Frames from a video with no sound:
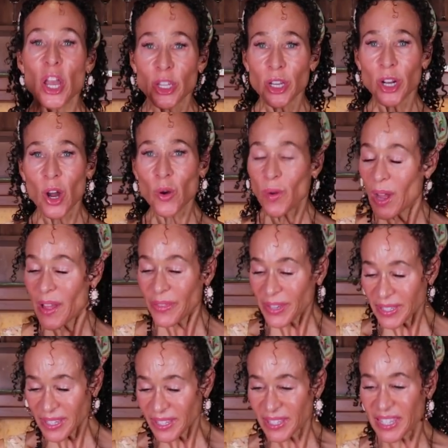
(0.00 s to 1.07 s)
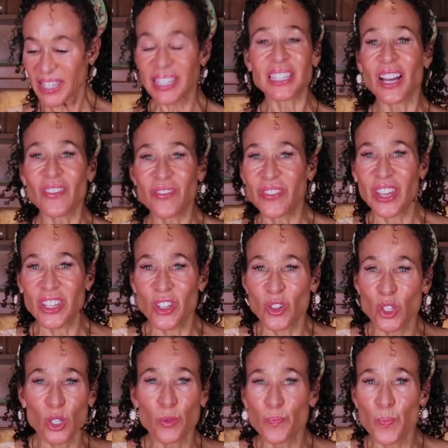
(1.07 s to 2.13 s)
You know, this is the stuff that you
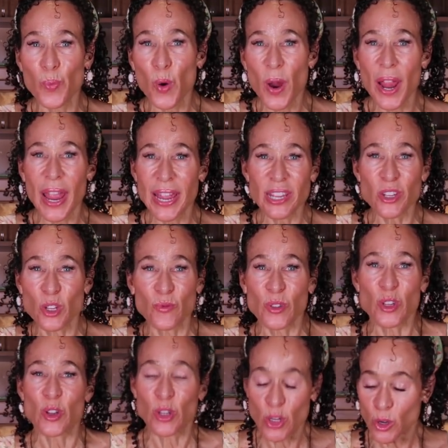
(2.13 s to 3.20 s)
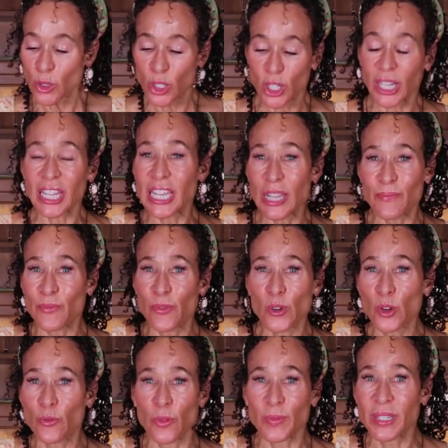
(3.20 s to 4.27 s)
spray, you, use to keep
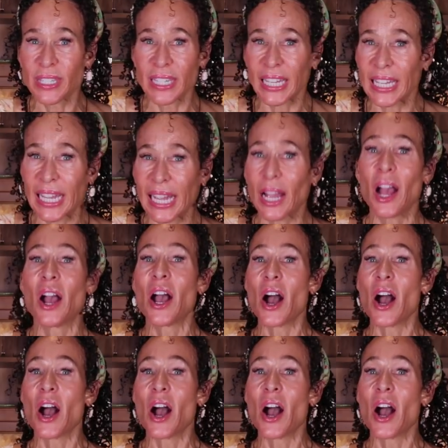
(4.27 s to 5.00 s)
food from sticking